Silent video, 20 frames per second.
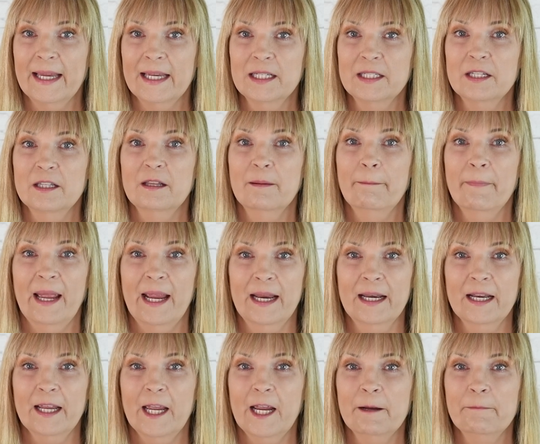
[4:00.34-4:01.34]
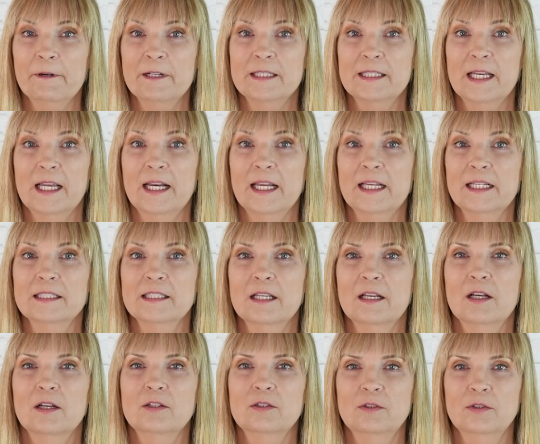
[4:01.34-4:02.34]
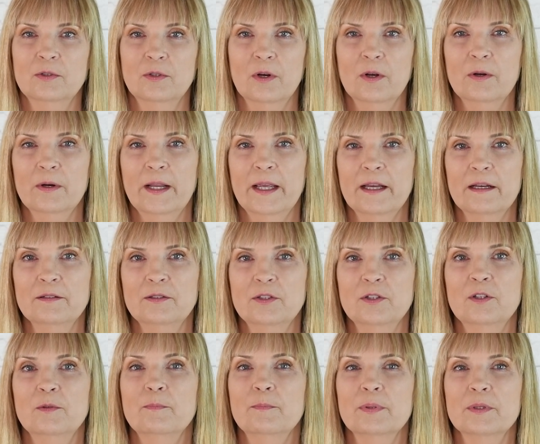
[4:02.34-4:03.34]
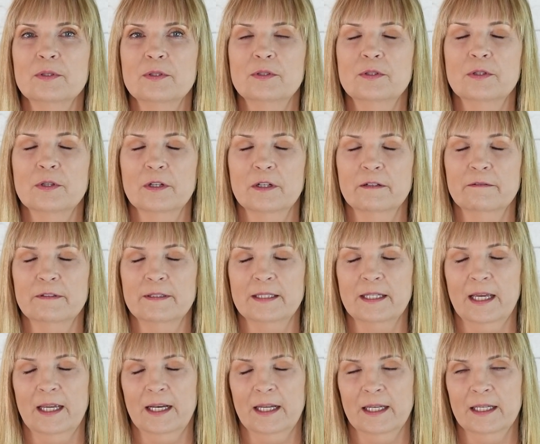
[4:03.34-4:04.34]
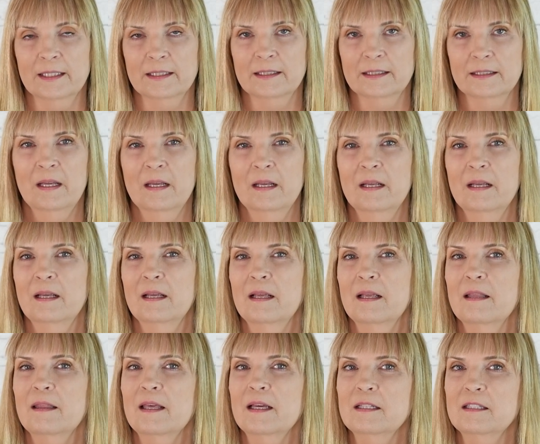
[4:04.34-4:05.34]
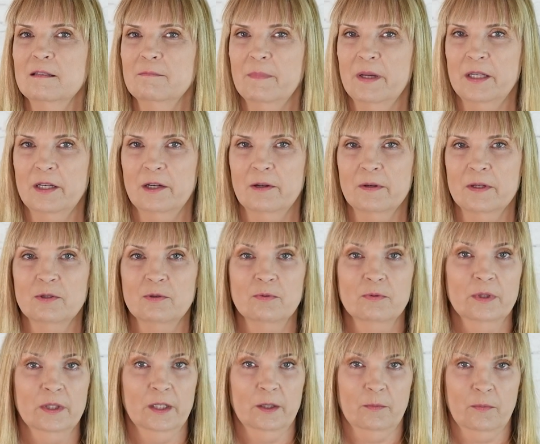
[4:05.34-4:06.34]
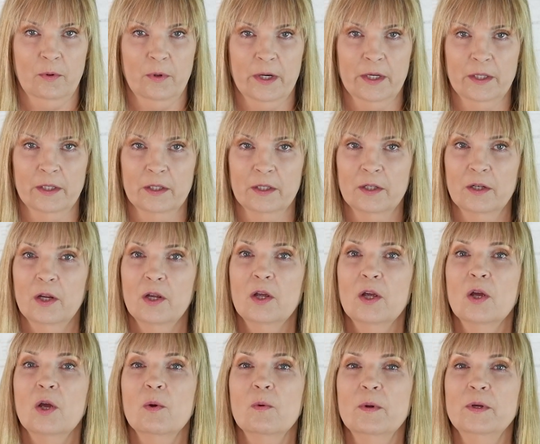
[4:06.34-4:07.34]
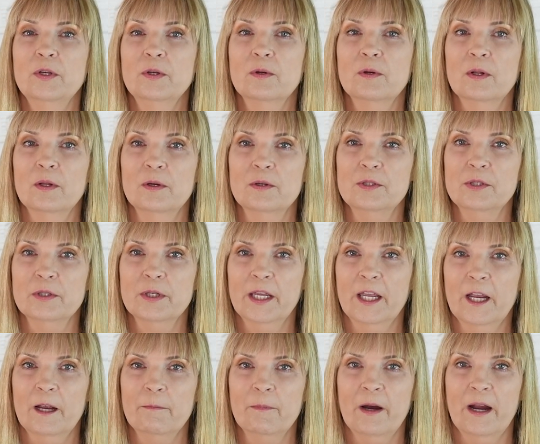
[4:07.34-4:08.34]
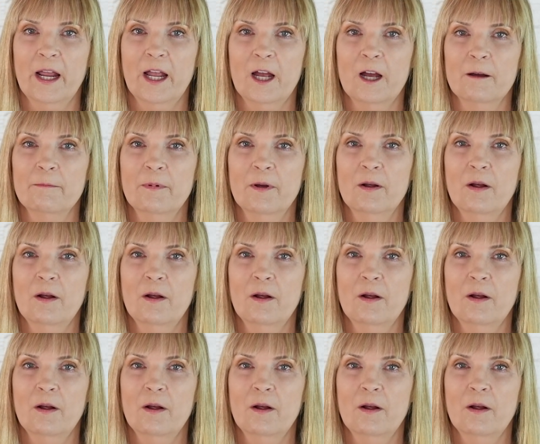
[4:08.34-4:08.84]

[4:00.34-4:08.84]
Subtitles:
into the main camera setting, scroll down to Preserve Settings. This menu is really important. When you close your camera app,